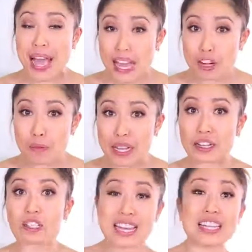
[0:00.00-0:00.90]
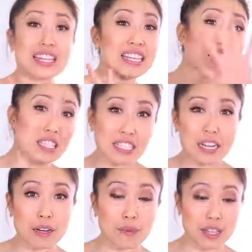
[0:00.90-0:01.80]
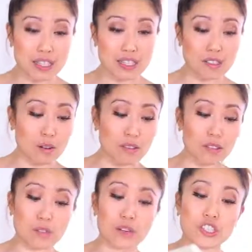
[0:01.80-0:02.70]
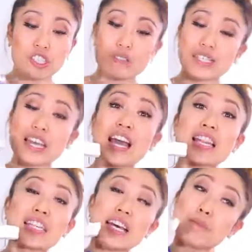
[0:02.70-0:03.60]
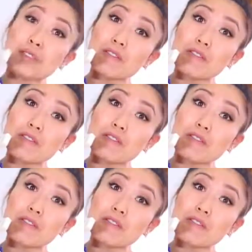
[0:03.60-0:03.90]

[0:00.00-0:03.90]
a pattern maker. And in this entire process, you also are choosing the types of